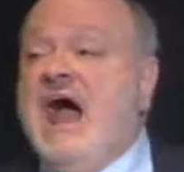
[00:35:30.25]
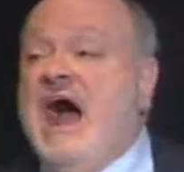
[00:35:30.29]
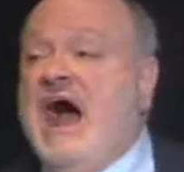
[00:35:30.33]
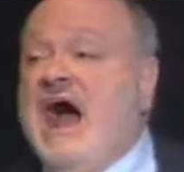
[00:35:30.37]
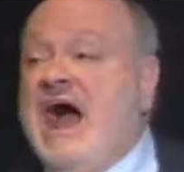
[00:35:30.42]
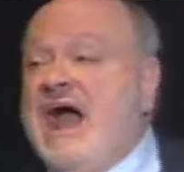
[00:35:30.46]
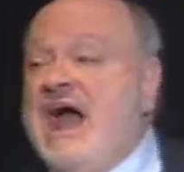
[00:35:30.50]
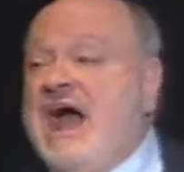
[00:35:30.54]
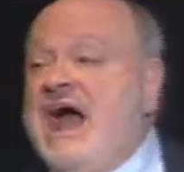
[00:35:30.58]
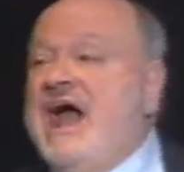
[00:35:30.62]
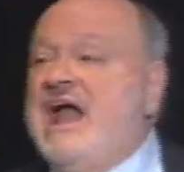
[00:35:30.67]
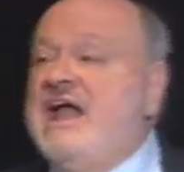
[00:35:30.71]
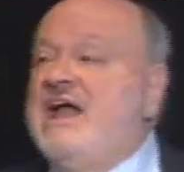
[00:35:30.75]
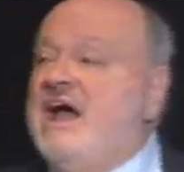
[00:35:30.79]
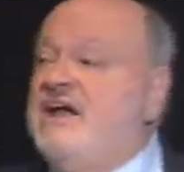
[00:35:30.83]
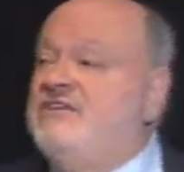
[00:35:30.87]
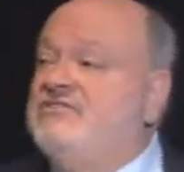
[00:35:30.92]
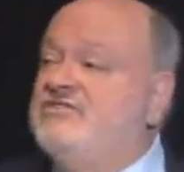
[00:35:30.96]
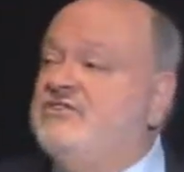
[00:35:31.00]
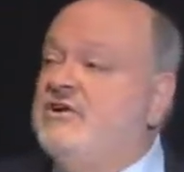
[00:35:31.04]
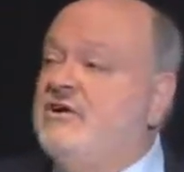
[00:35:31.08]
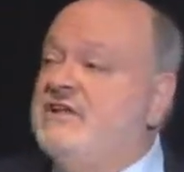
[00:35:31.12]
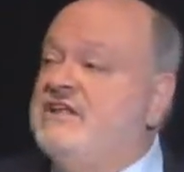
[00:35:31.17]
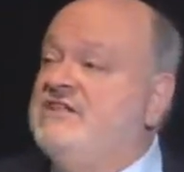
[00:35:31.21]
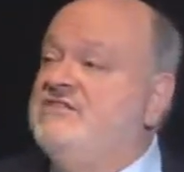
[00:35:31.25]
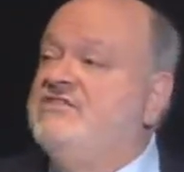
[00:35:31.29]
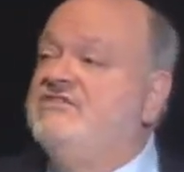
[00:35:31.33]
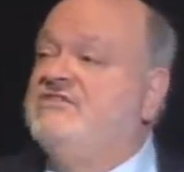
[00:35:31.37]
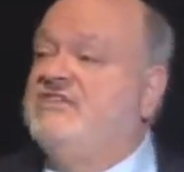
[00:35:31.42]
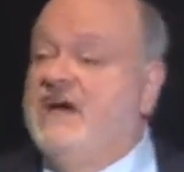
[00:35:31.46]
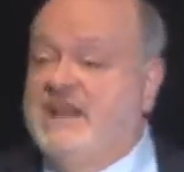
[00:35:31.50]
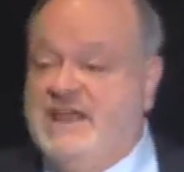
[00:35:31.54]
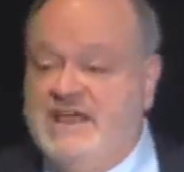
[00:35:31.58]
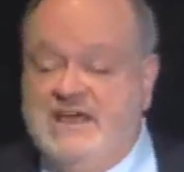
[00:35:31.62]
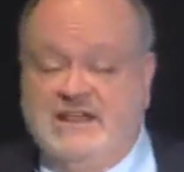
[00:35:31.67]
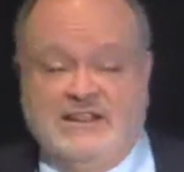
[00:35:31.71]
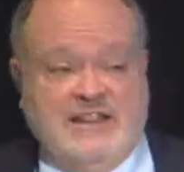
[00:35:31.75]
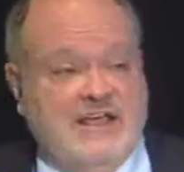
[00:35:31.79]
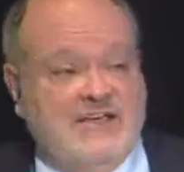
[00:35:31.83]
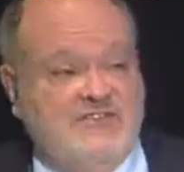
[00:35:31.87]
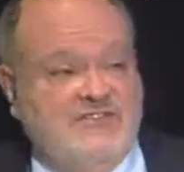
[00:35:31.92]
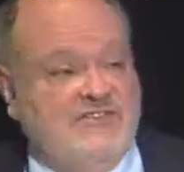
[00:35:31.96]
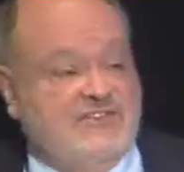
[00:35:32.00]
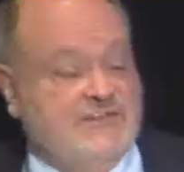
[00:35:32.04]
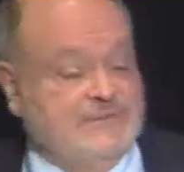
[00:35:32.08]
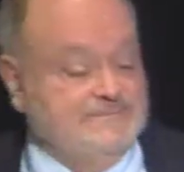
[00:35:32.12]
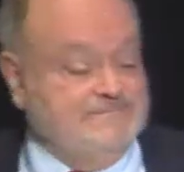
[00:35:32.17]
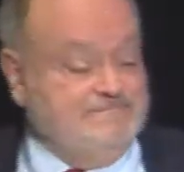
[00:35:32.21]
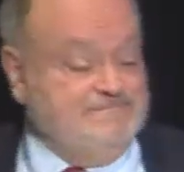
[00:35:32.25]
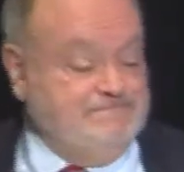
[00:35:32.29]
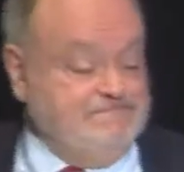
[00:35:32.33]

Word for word: I, I started studying this